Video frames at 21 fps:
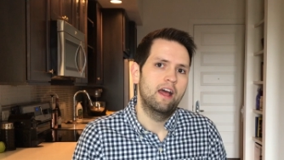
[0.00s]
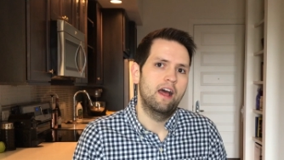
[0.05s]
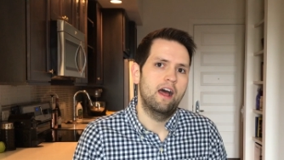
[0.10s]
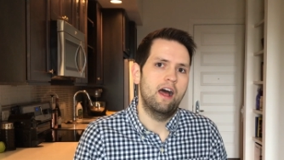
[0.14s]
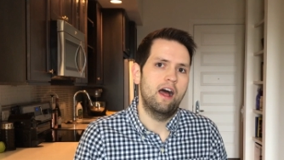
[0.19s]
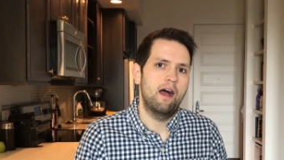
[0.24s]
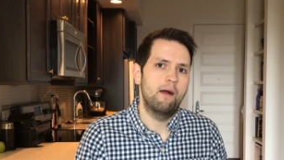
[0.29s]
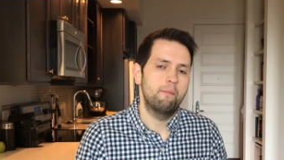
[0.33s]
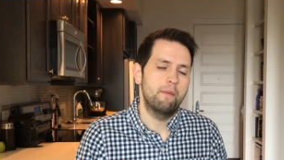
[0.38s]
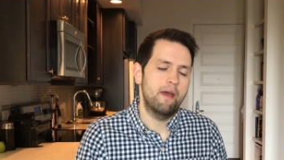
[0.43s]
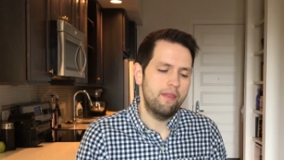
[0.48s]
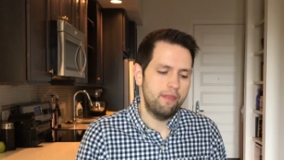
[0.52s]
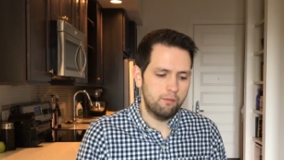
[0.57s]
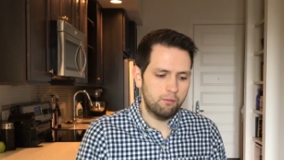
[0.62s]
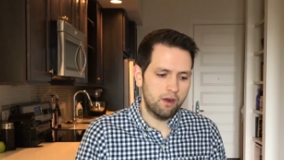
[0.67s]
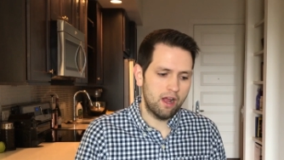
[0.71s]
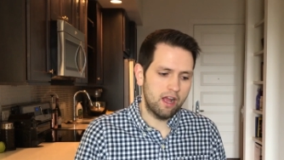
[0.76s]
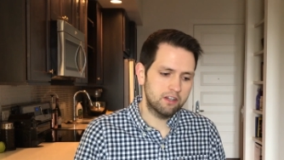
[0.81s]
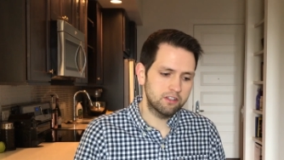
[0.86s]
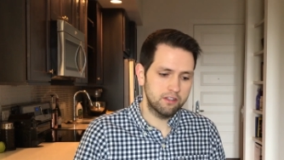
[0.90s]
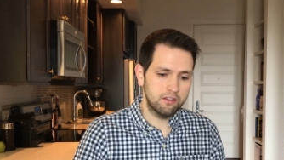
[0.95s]
And then
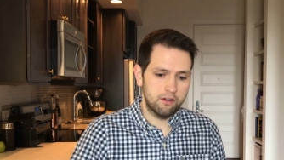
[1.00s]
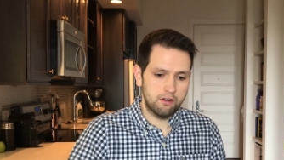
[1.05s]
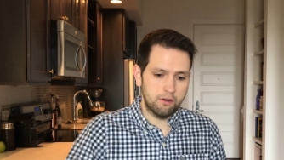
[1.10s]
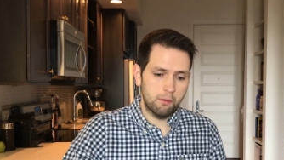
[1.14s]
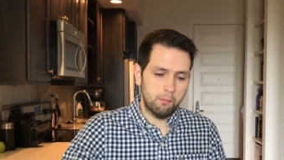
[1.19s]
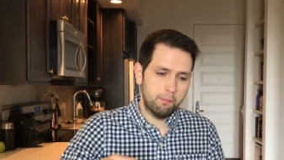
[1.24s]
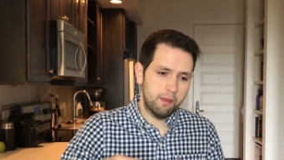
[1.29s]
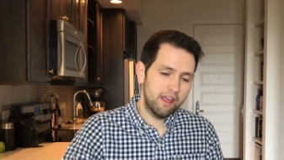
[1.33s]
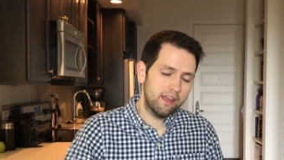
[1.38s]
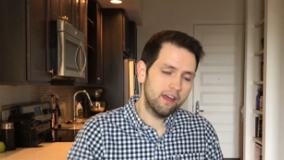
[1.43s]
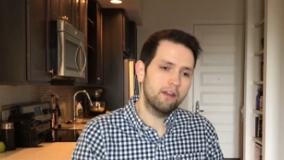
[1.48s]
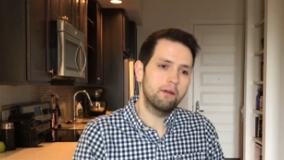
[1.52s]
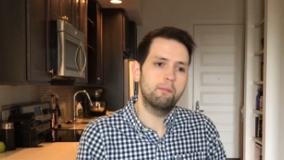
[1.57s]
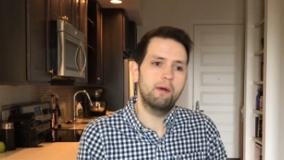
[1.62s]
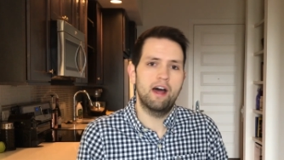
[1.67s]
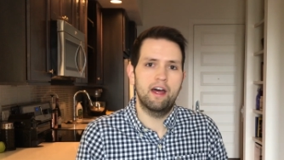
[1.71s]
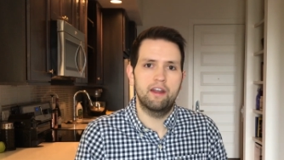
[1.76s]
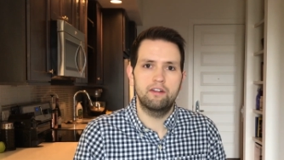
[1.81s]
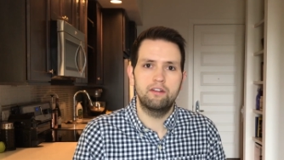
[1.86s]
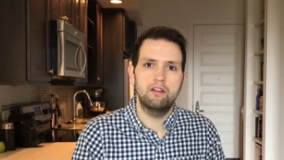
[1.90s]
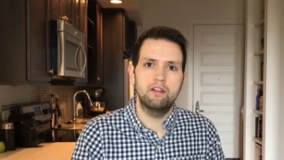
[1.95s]
we're actually going to go pick out a
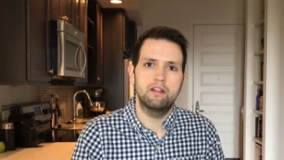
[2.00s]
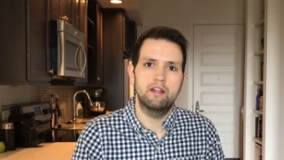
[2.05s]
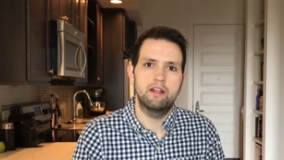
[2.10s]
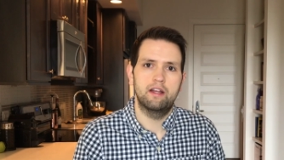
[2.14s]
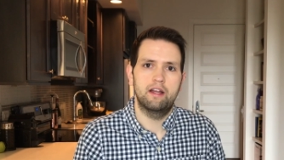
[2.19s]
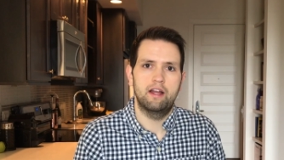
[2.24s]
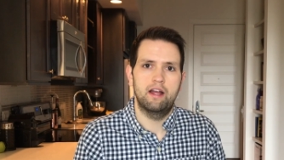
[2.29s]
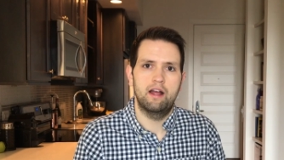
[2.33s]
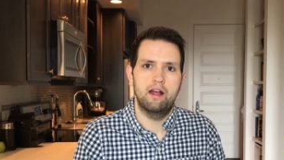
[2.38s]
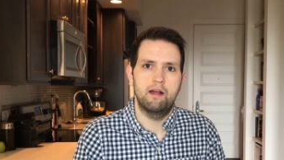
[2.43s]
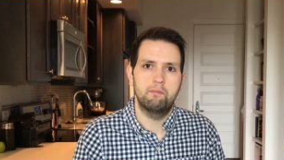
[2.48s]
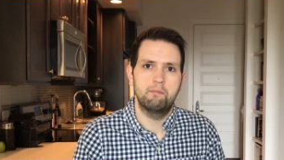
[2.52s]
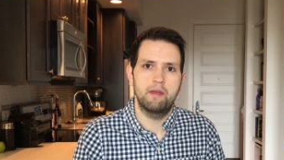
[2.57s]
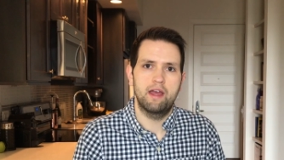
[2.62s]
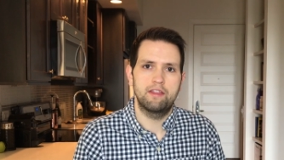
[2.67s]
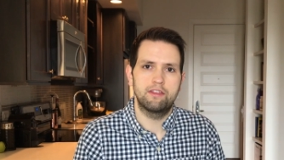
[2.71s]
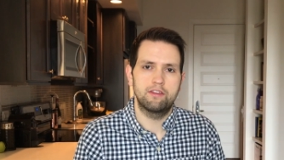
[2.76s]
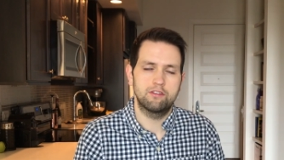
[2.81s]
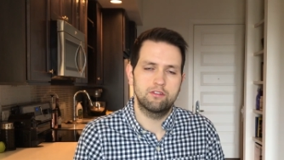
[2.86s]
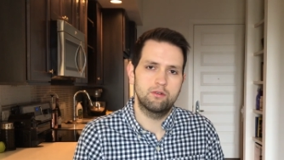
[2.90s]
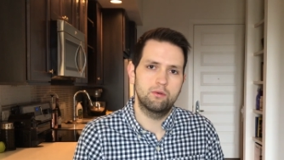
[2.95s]
bottle
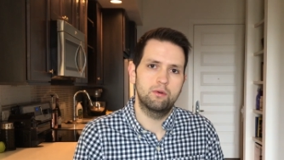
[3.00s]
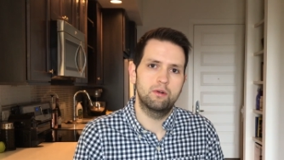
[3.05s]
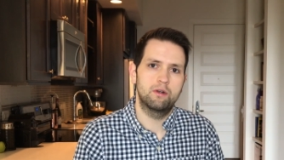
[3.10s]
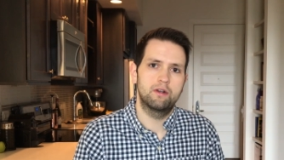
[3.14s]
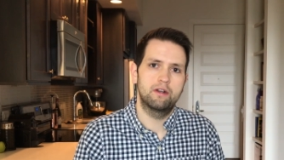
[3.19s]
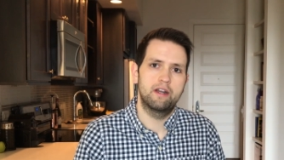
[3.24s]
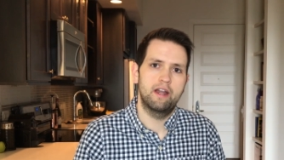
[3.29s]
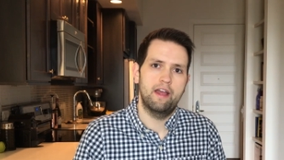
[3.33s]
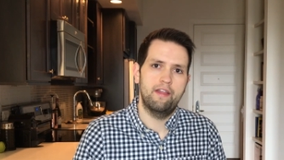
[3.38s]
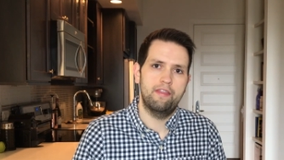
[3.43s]
at the store